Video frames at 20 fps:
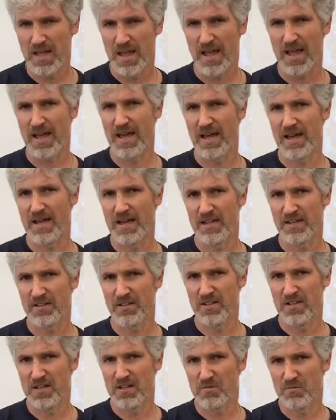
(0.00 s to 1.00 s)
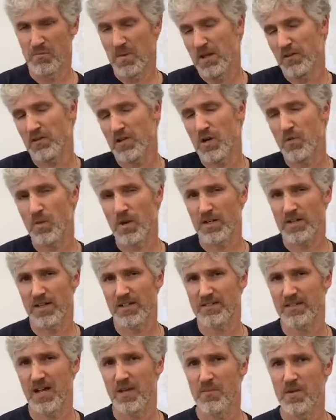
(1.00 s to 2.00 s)
And basically what
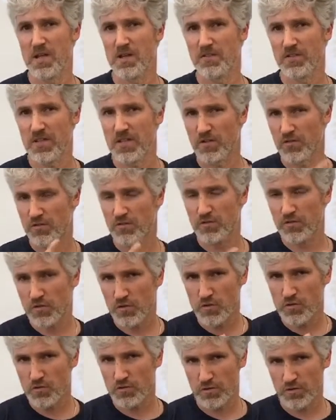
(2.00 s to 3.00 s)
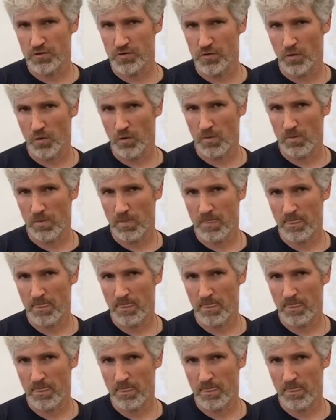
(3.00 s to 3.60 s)
cut time is, is 2, 2.